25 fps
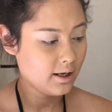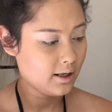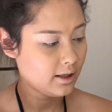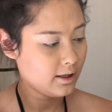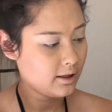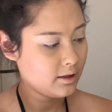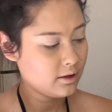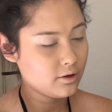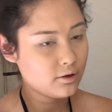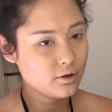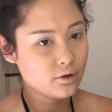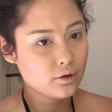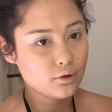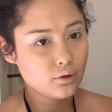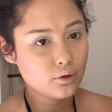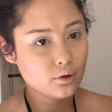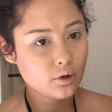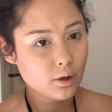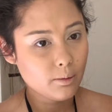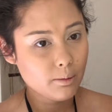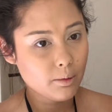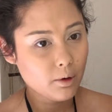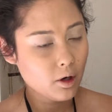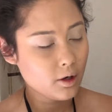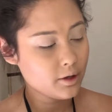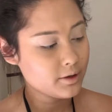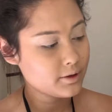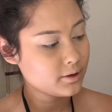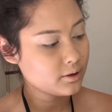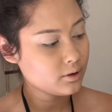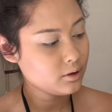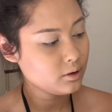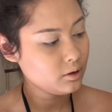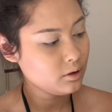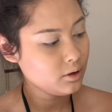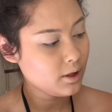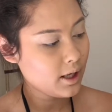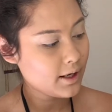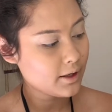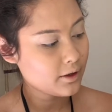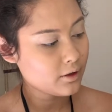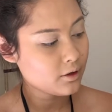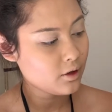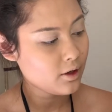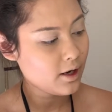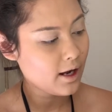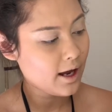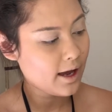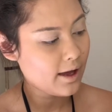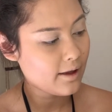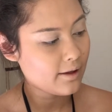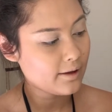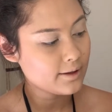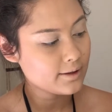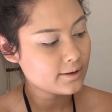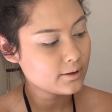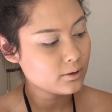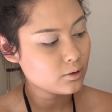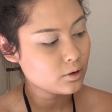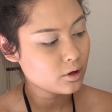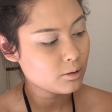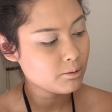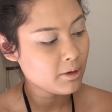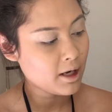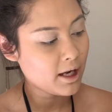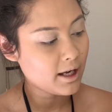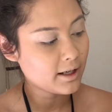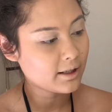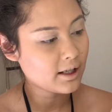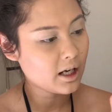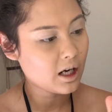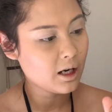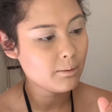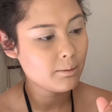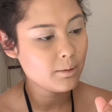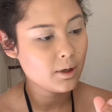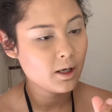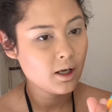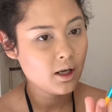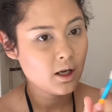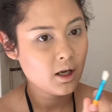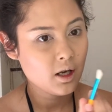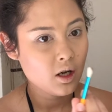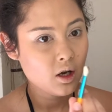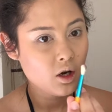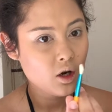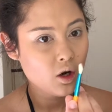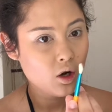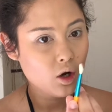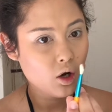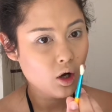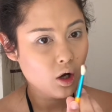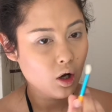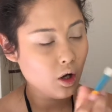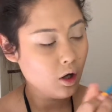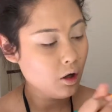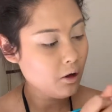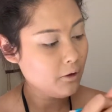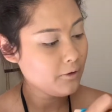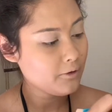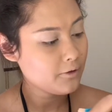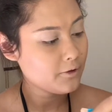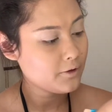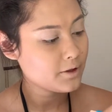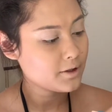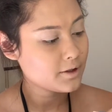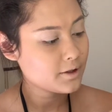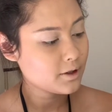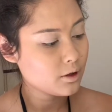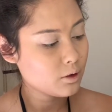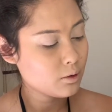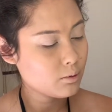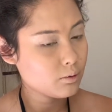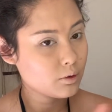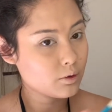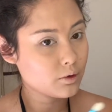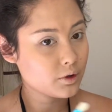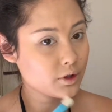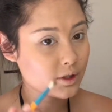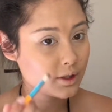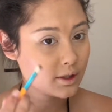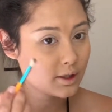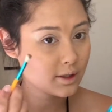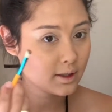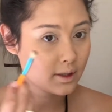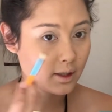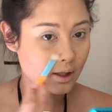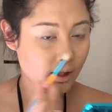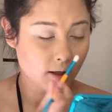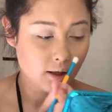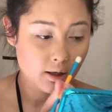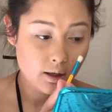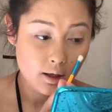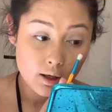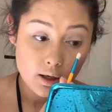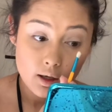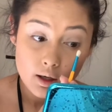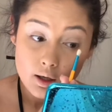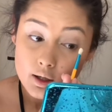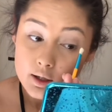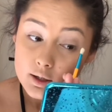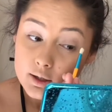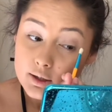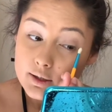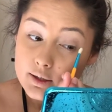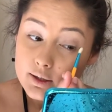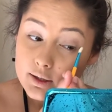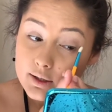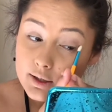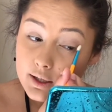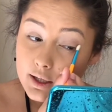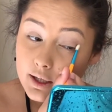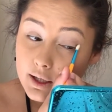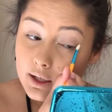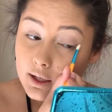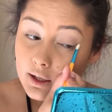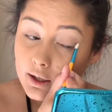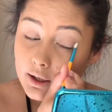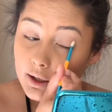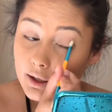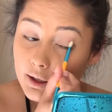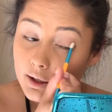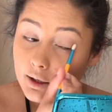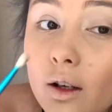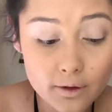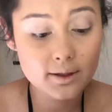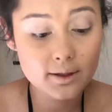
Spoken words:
Into Apostle. I don't know how this look might come off, so we'll just see.